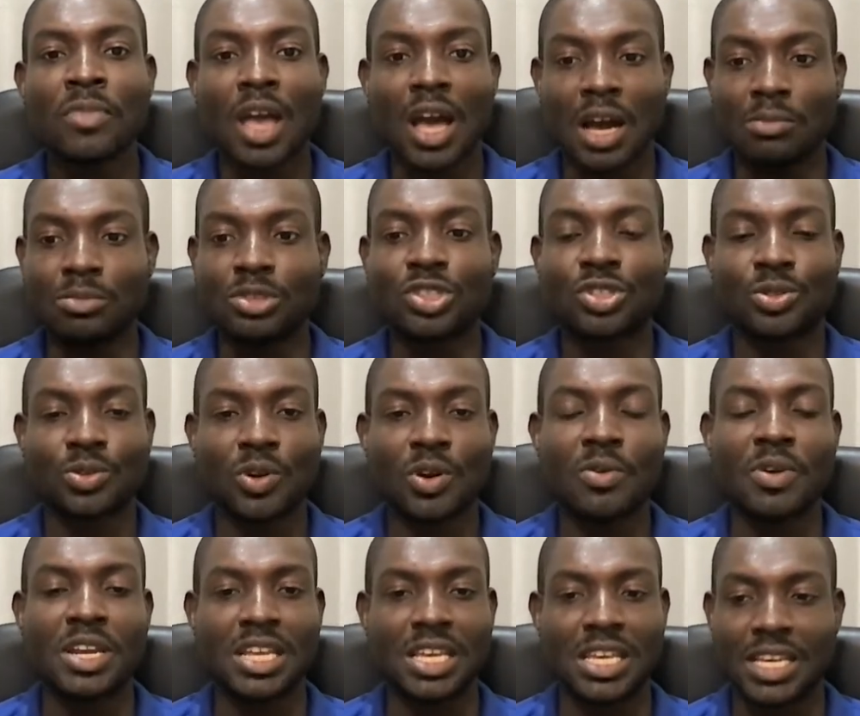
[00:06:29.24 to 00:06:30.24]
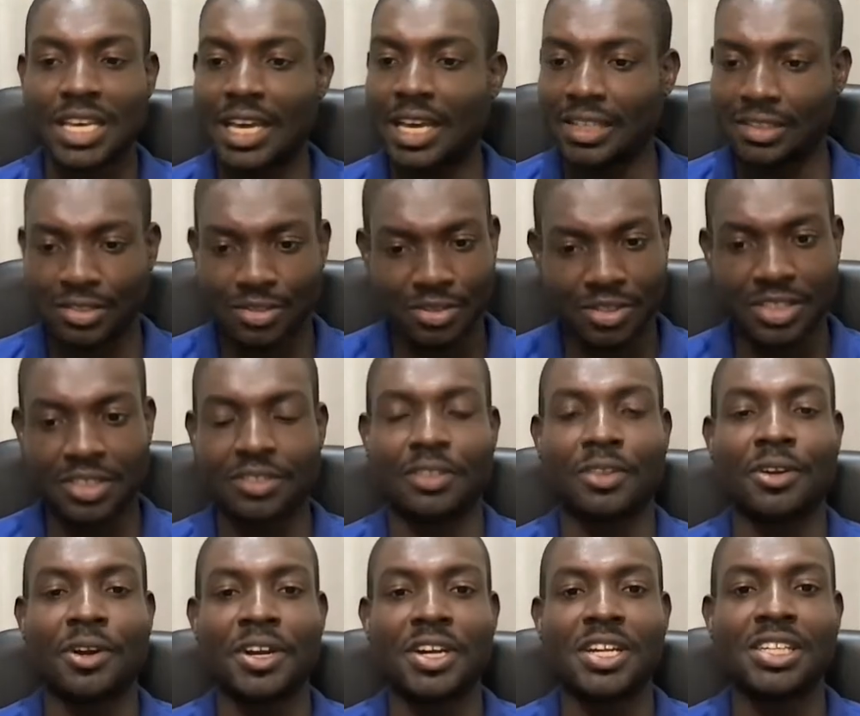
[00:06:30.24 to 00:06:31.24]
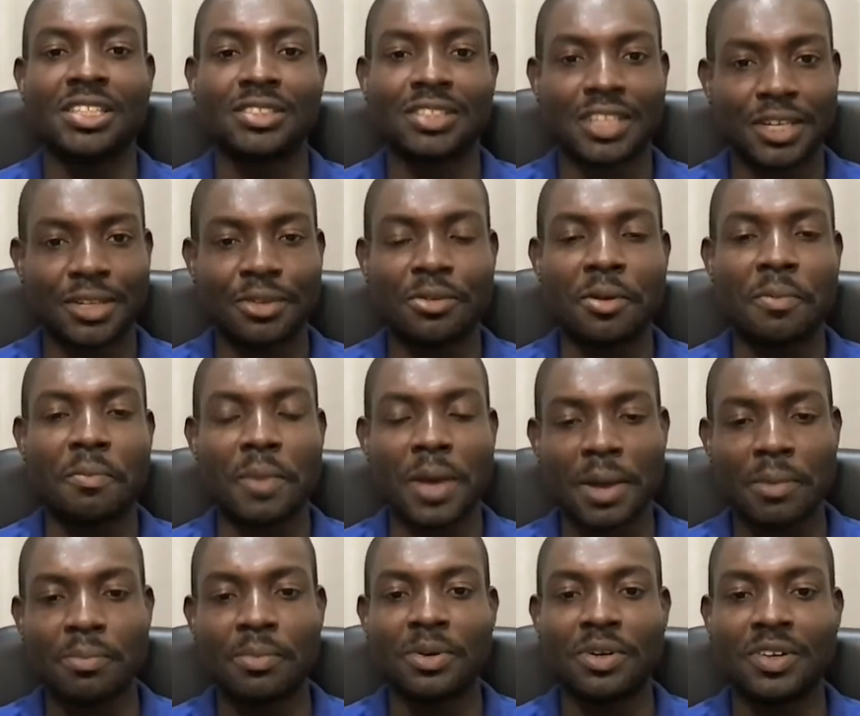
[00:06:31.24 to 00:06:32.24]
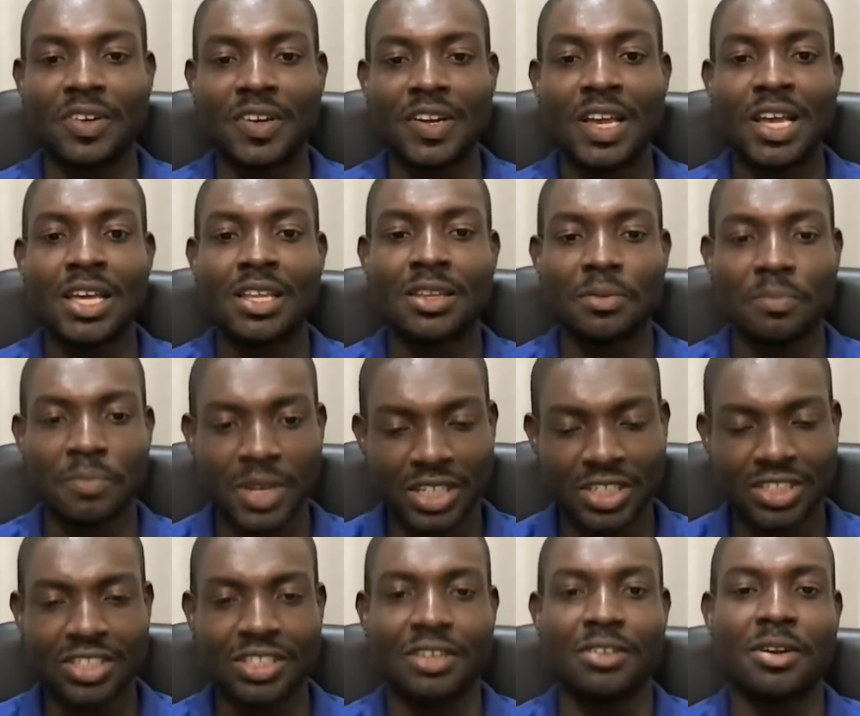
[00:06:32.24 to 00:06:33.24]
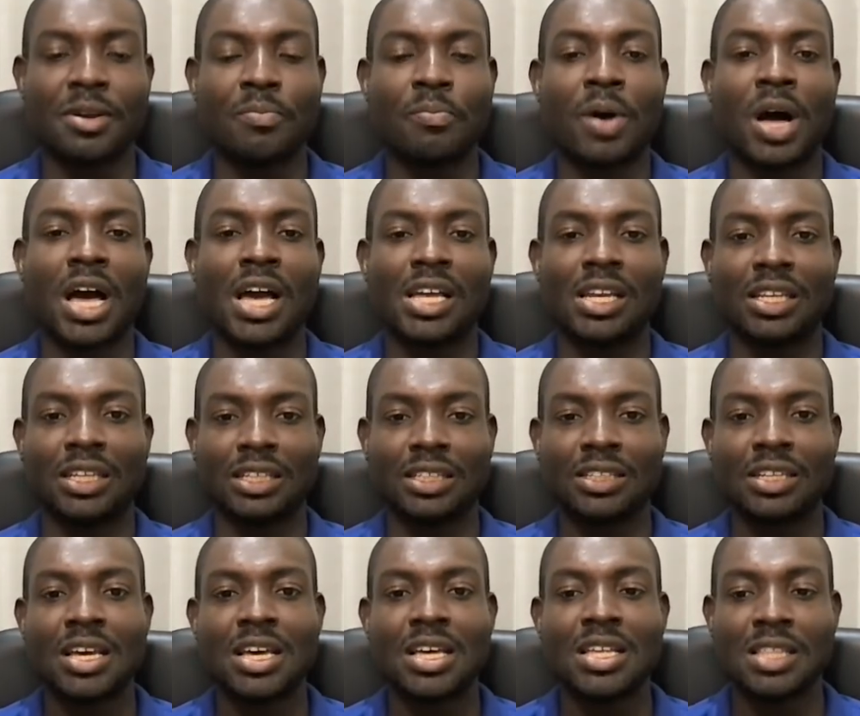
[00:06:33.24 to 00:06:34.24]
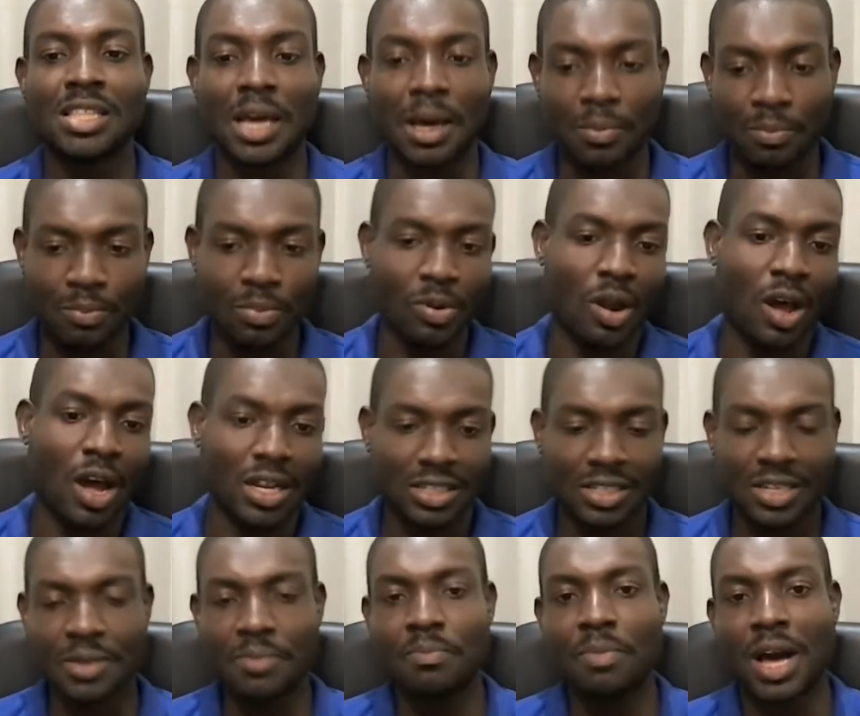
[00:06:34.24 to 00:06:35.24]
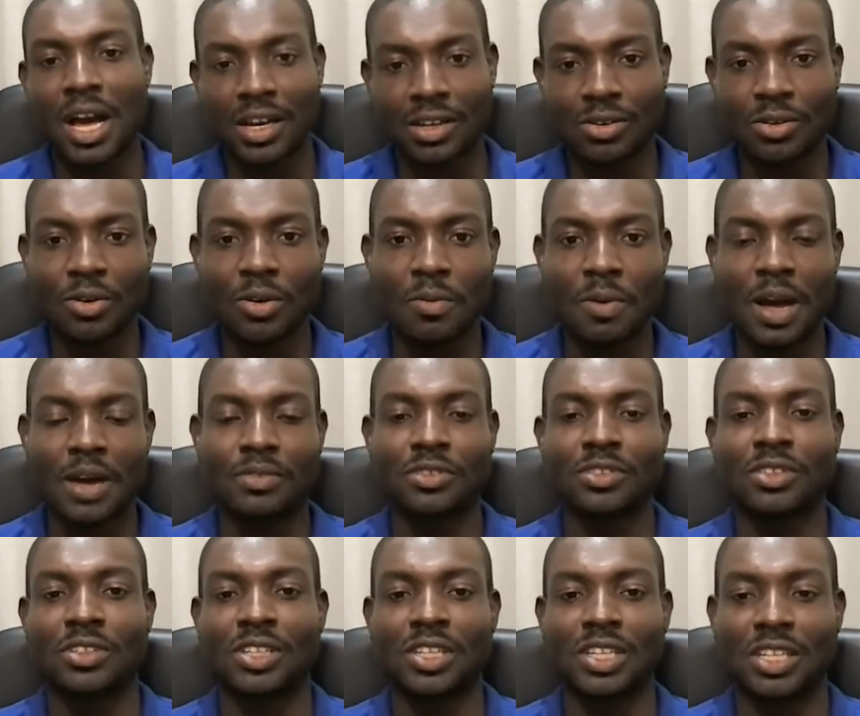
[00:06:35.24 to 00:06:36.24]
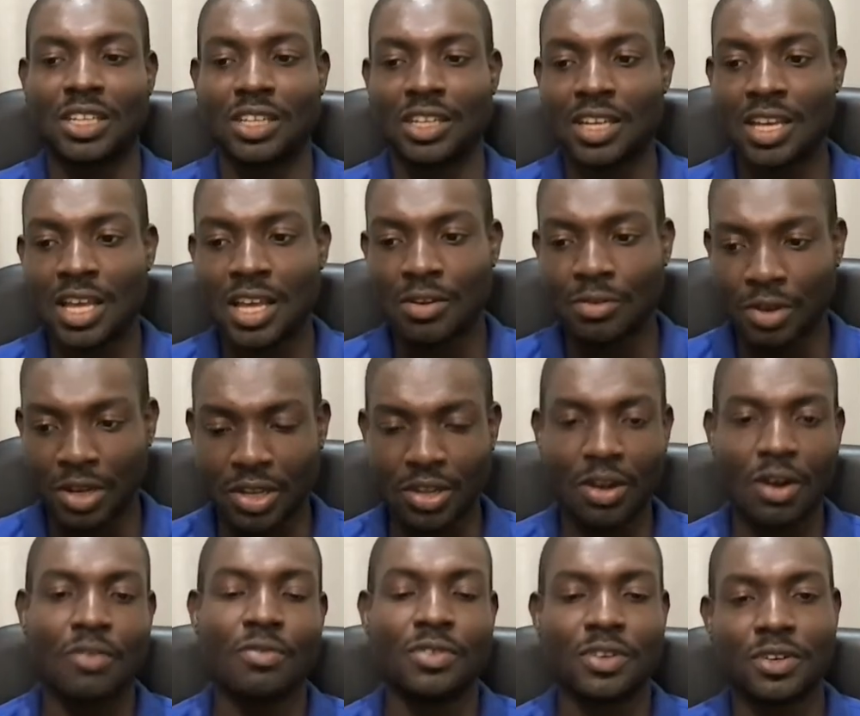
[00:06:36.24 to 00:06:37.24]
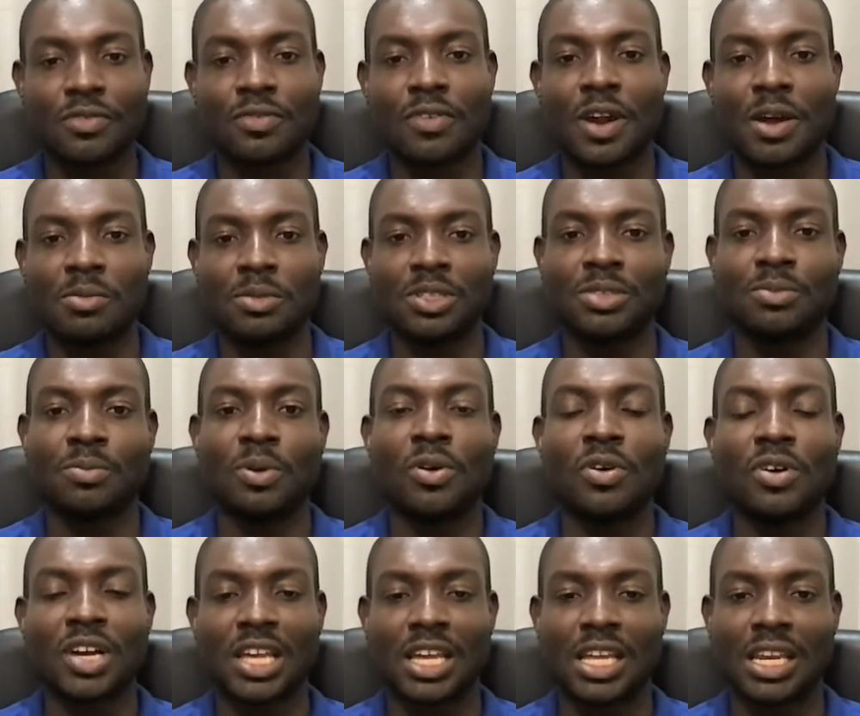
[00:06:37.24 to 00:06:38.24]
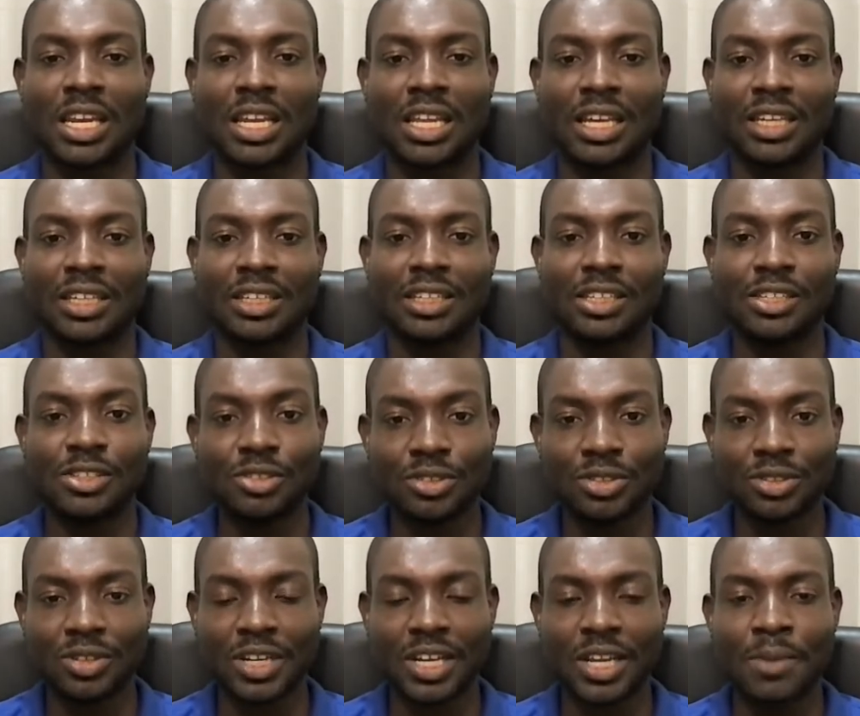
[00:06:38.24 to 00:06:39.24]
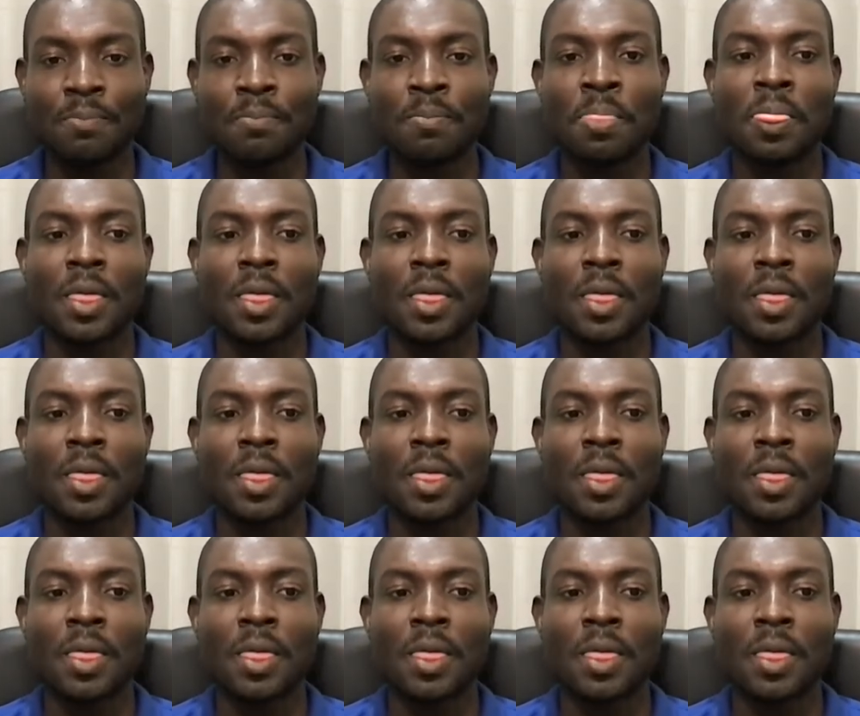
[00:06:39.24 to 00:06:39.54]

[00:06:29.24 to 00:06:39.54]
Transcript: I'm sure when he gets to his 30s, he'll remember the missionary pilot that brought him back home after he recovered from his broken leg injury